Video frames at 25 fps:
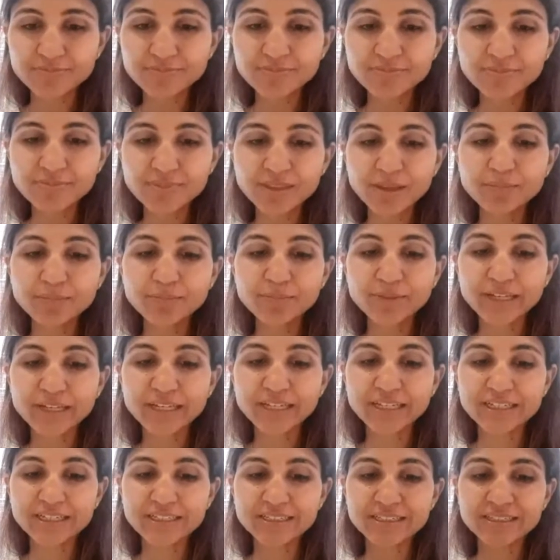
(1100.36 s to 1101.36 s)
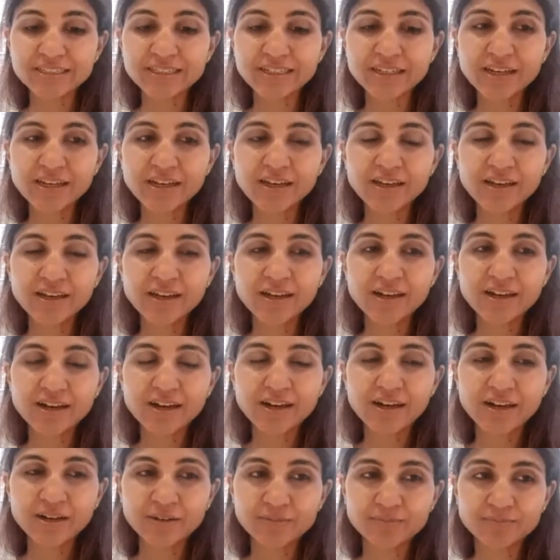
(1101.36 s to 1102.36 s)
Yeah, because
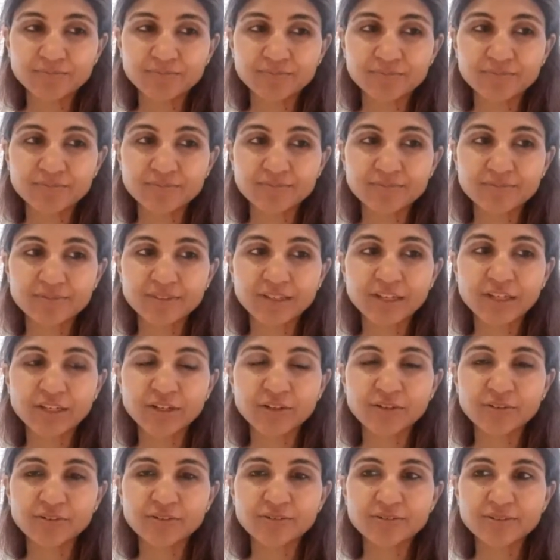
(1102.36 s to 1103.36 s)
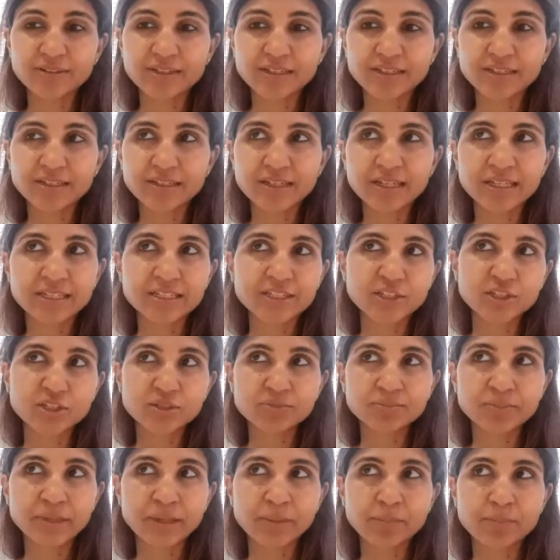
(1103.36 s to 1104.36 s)
um, you know, it's such
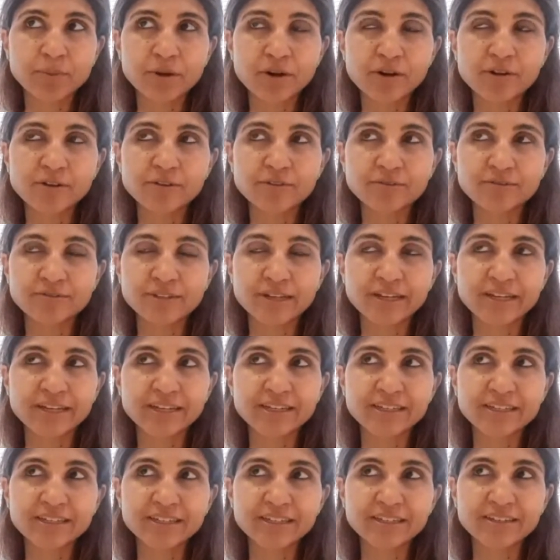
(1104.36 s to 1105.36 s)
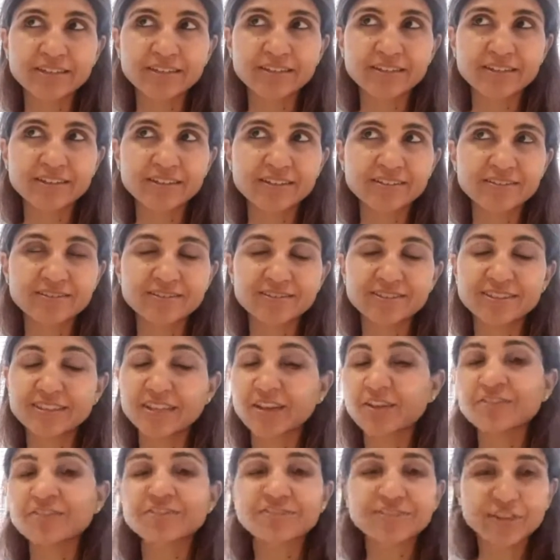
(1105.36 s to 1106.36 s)
a big part of like
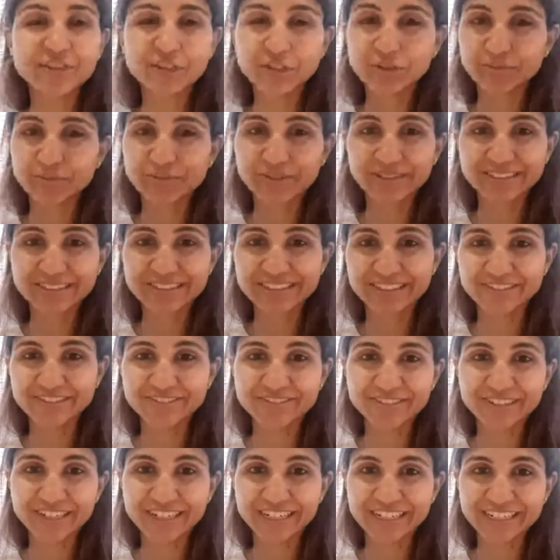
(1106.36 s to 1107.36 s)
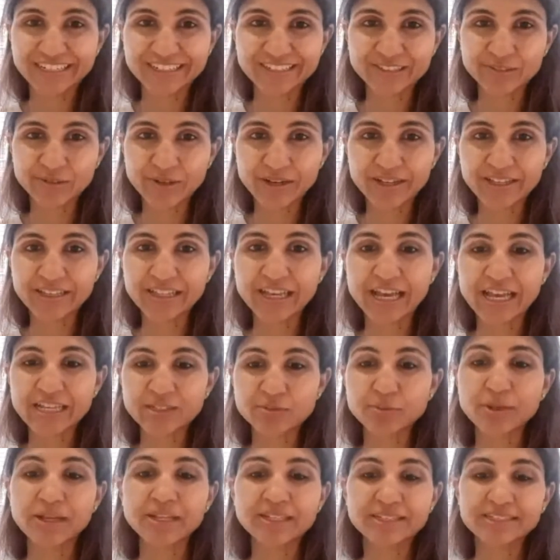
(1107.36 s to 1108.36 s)
self therapy and self healing as well, as
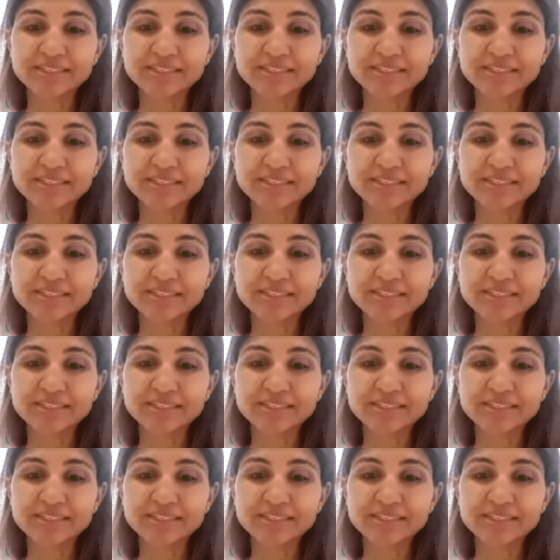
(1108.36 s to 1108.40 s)
well